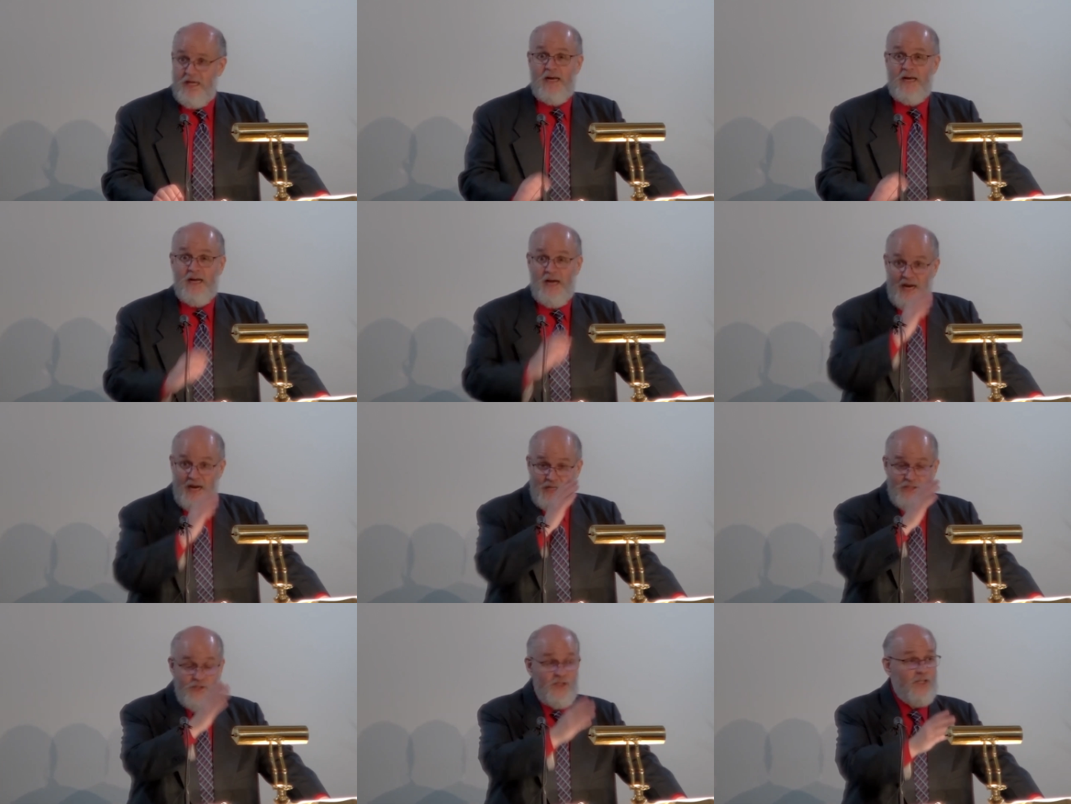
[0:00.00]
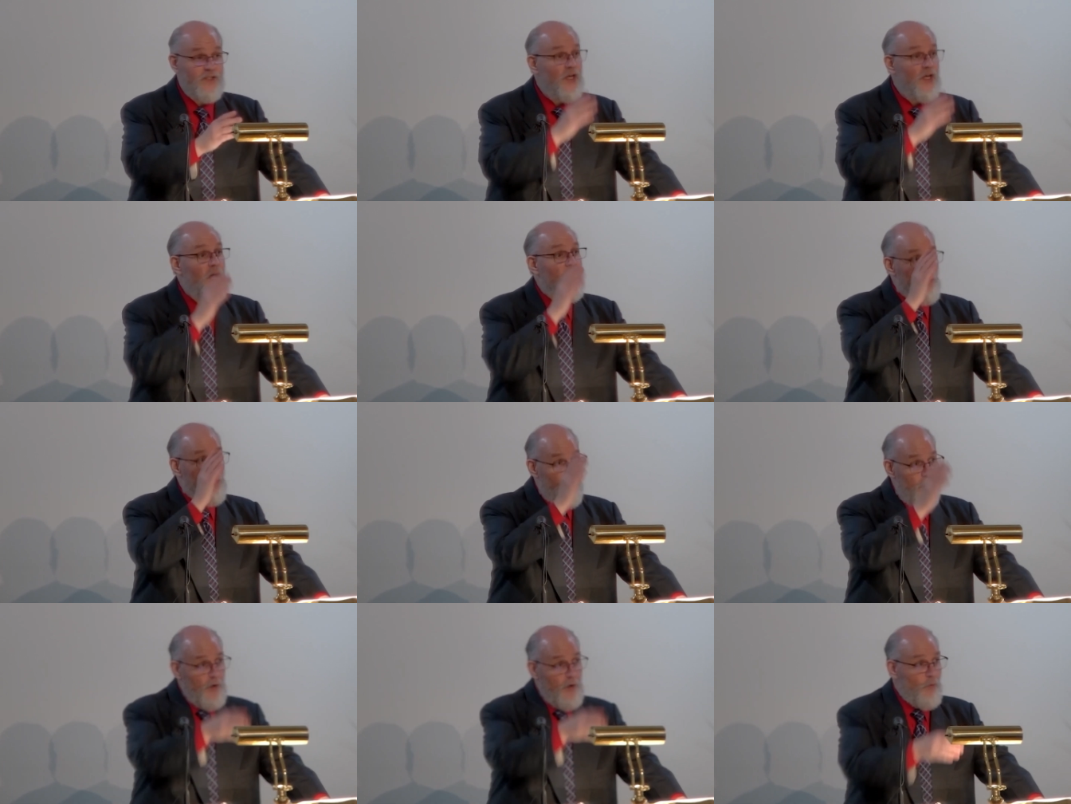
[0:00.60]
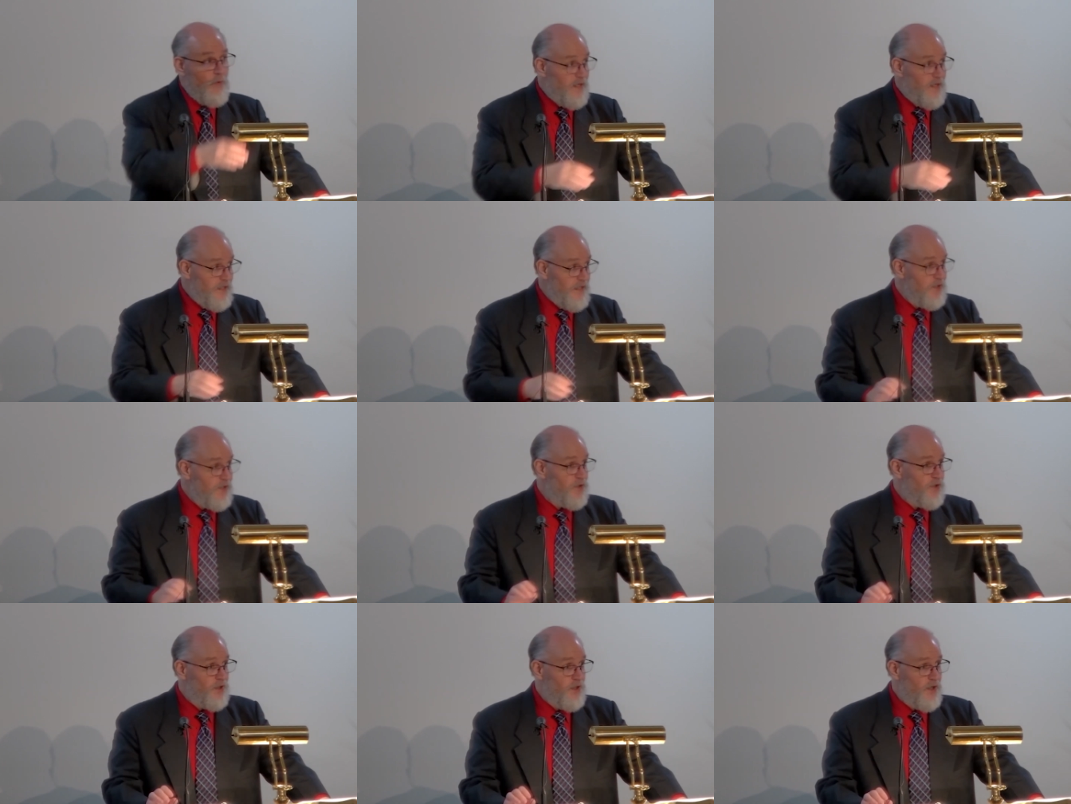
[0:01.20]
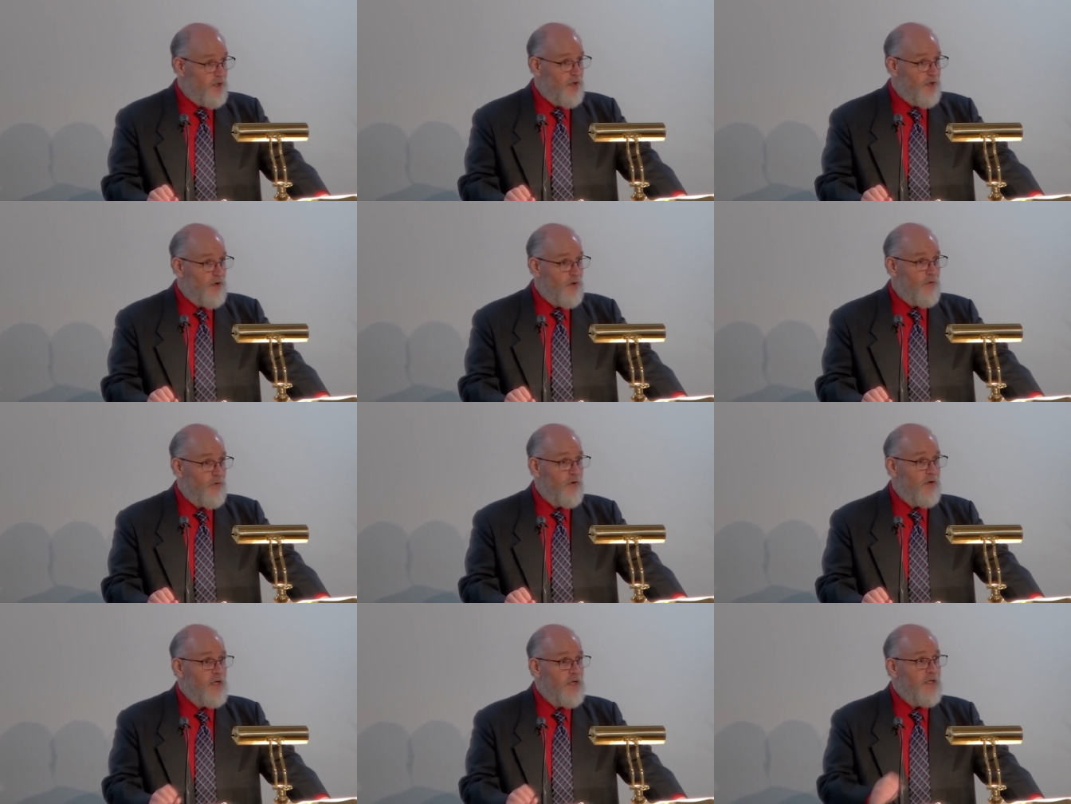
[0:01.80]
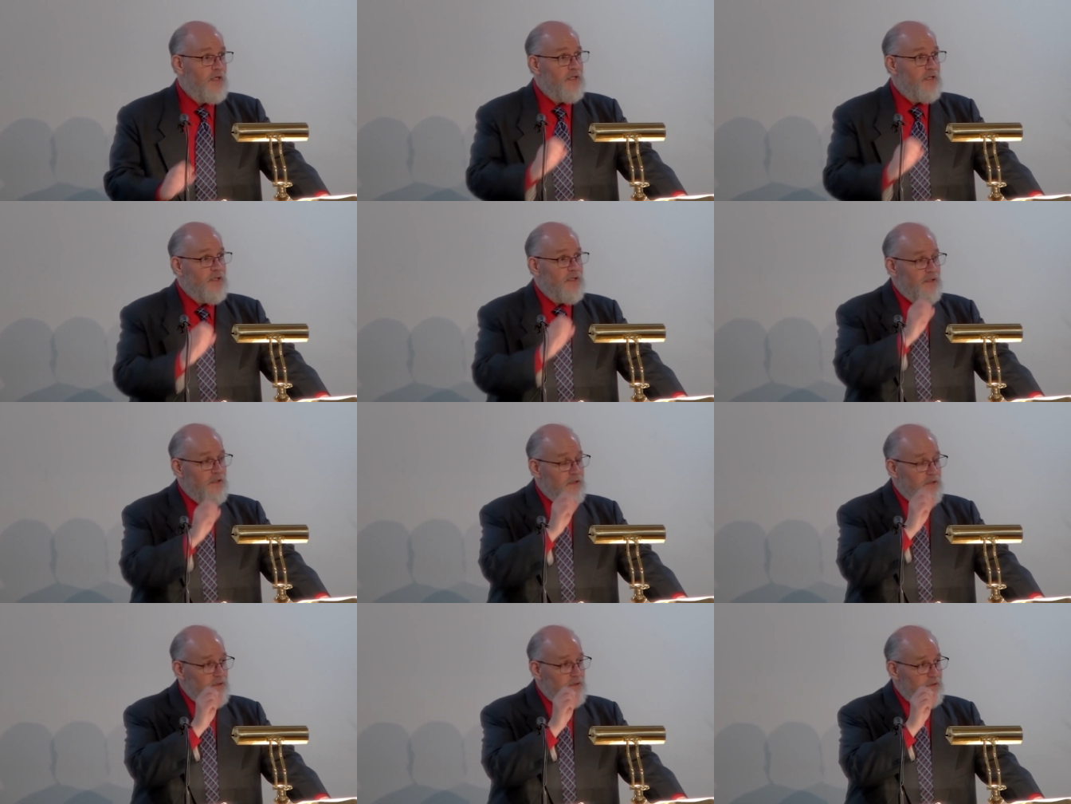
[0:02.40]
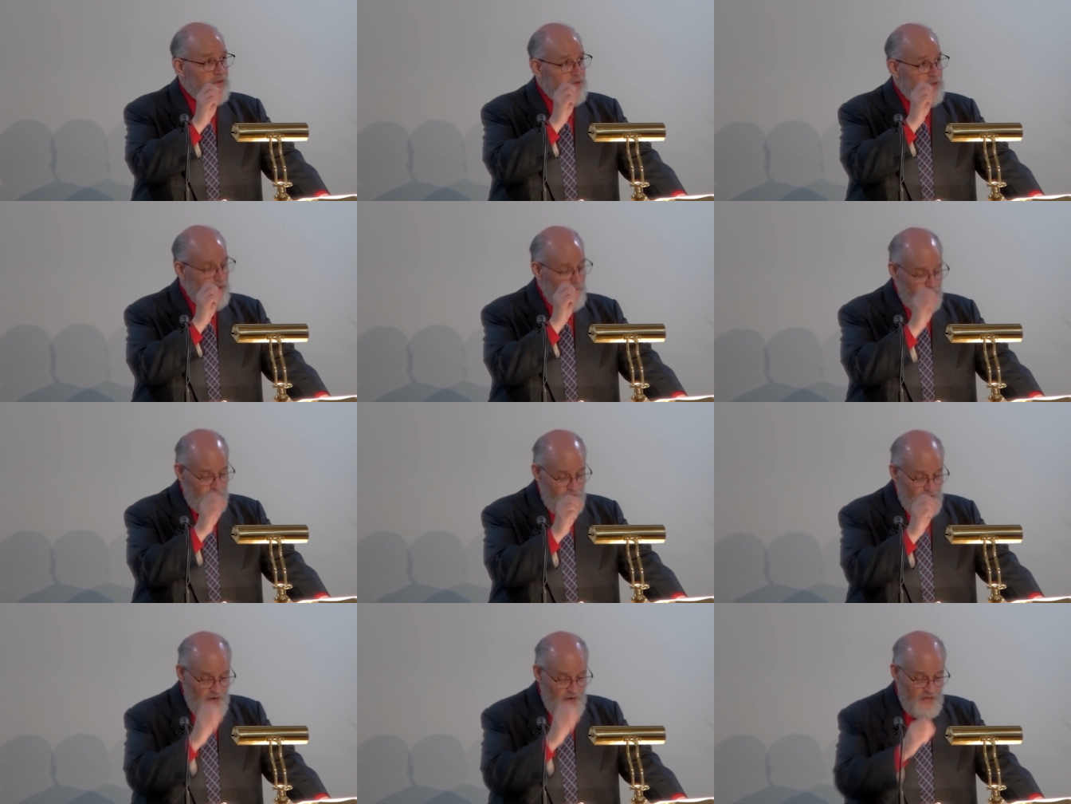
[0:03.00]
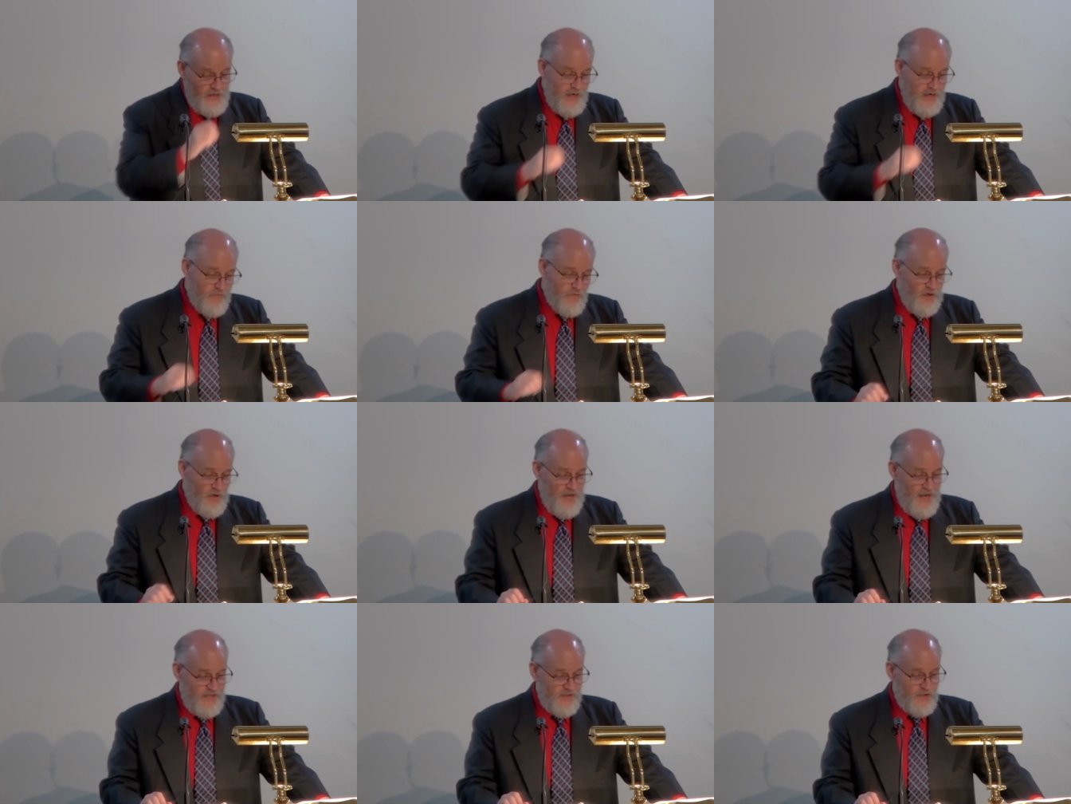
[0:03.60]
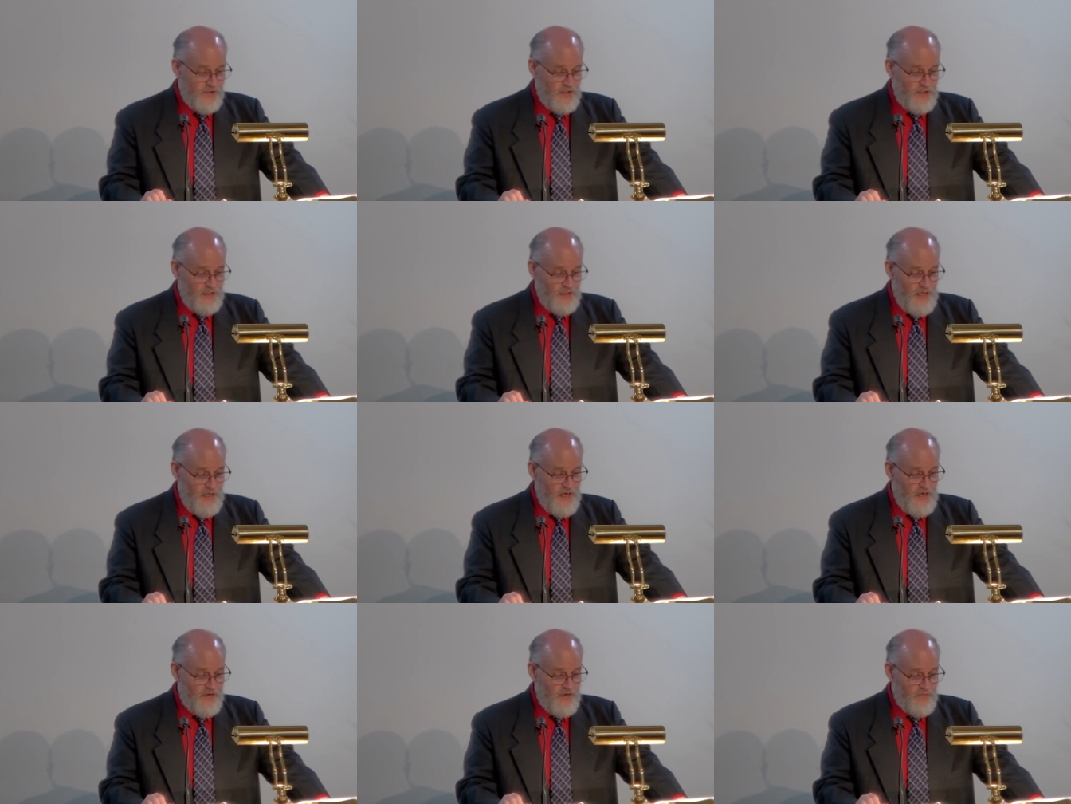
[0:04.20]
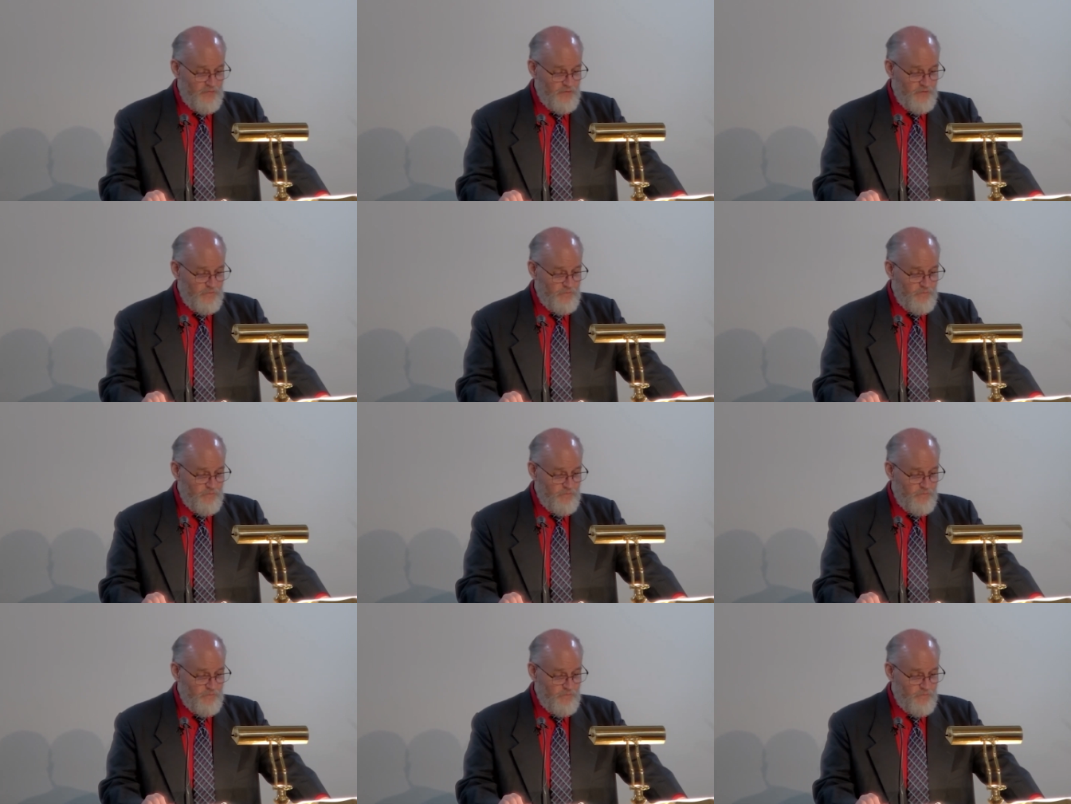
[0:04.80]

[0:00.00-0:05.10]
that guides us where we need to go to find everlasting life.